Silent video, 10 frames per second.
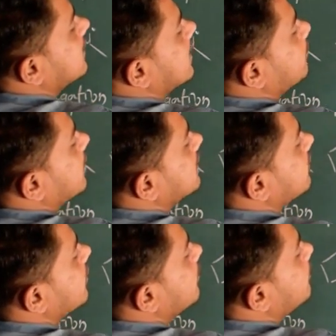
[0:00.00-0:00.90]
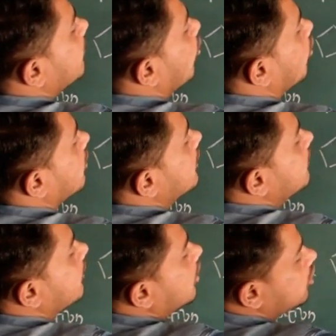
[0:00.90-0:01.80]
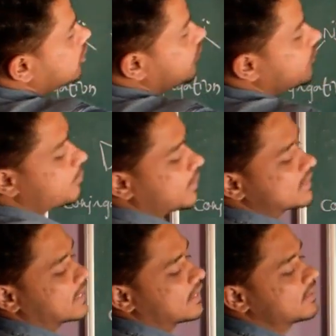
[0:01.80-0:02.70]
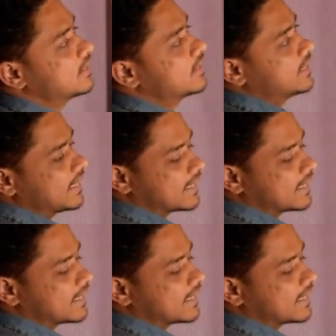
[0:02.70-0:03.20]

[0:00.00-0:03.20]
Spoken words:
repulsion will be more. Because of repulsion, it